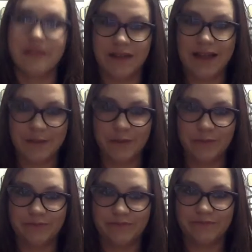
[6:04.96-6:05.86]
the classroom,
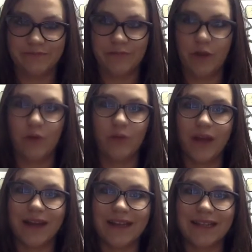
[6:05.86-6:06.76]

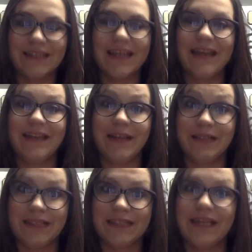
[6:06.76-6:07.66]
running and
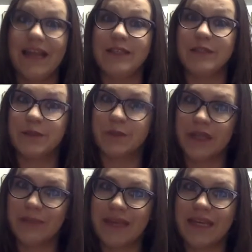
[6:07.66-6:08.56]
yelling and
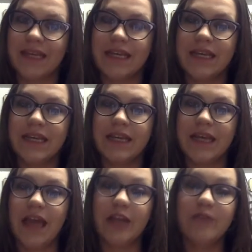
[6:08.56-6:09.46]
screaming,
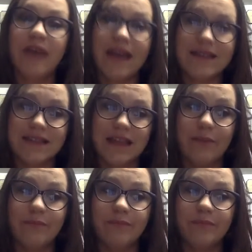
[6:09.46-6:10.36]
and you've asked
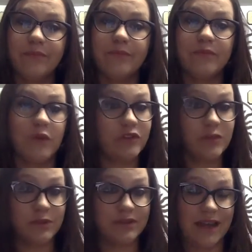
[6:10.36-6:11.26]
them
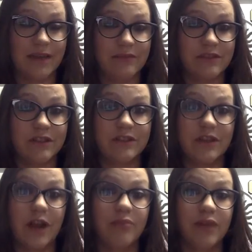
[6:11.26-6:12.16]
multiple times to
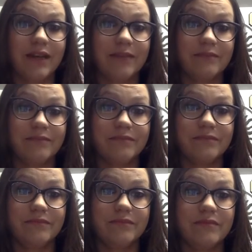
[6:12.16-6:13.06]
stop running.
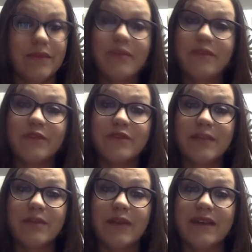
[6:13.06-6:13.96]
Maybe the first
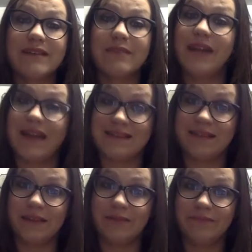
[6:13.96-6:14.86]
time you asked them
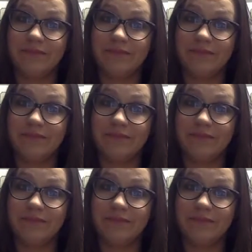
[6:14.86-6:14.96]
nicely.